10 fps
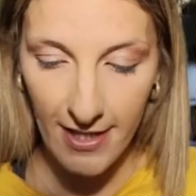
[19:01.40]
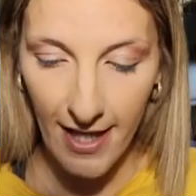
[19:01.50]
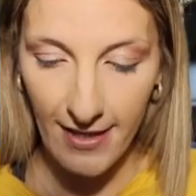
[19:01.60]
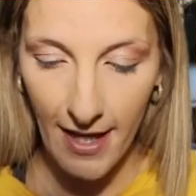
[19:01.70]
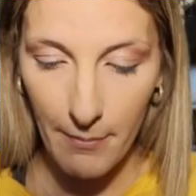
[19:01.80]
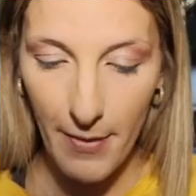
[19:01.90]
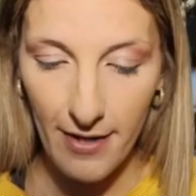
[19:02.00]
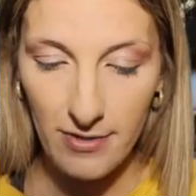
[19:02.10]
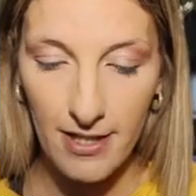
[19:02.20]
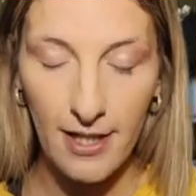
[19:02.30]
take that
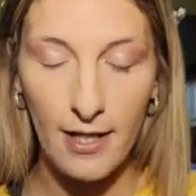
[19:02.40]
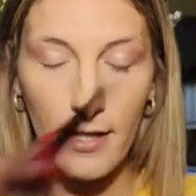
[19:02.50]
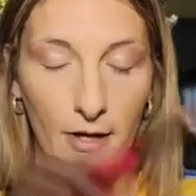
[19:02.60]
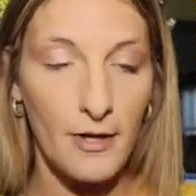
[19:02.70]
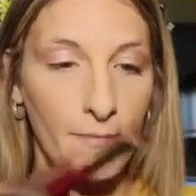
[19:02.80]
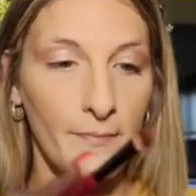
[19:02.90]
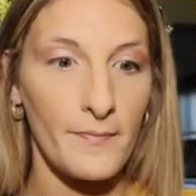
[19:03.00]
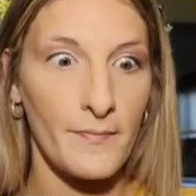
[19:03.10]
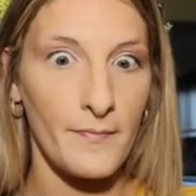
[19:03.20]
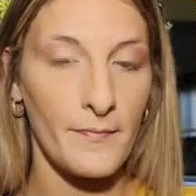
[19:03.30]
bouncy color
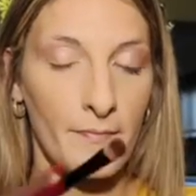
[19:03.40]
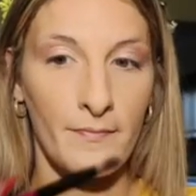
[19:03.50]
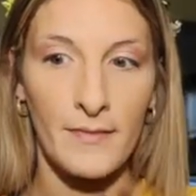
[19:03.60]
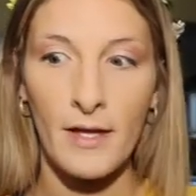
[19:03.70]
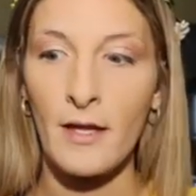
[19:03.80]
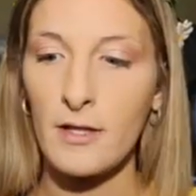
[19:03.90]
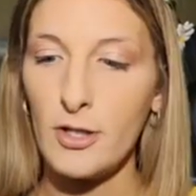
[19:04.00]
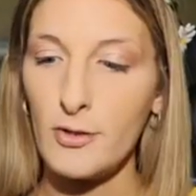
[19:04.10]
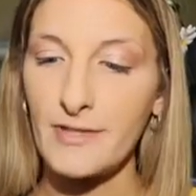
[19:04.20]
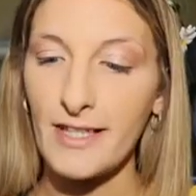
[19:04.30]

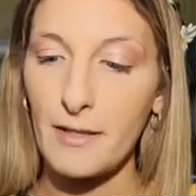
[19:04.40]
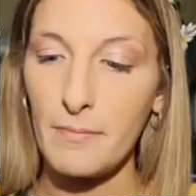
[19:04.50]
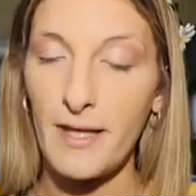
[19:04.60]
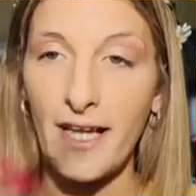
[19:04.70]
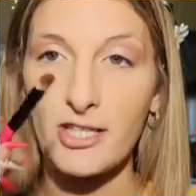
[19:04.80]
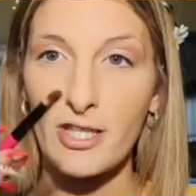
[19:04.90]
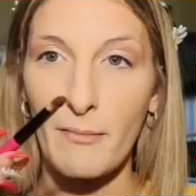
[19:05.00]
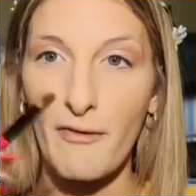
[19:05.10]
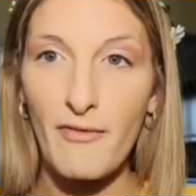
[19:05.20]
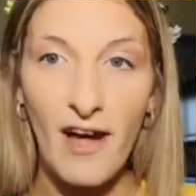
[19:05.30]
using the BH
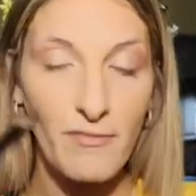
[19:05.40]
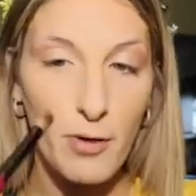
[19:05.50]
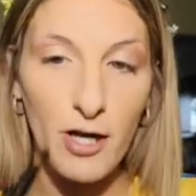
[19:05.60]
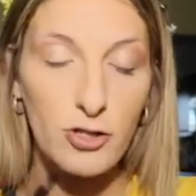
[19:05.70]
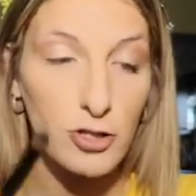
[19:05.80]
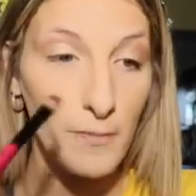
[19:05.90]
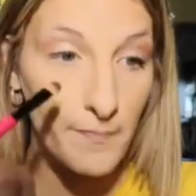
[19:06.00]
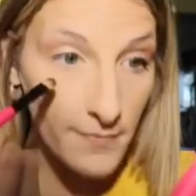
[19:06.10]
number five brush